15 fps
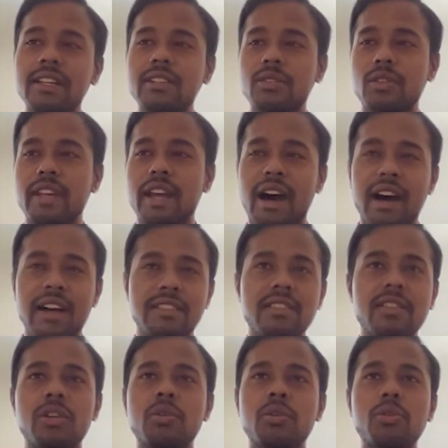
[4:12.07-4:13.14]
So they
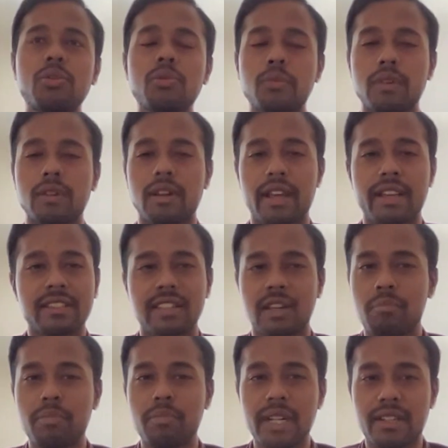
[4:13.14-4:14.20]
ask you to like
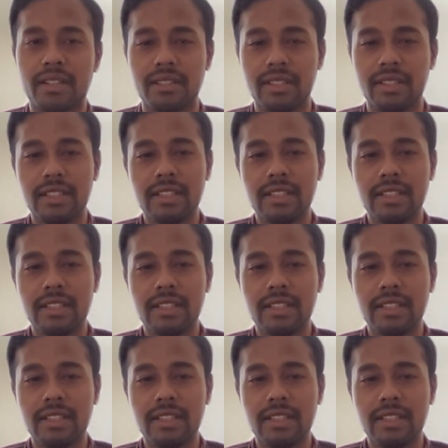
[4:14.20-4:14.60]
submit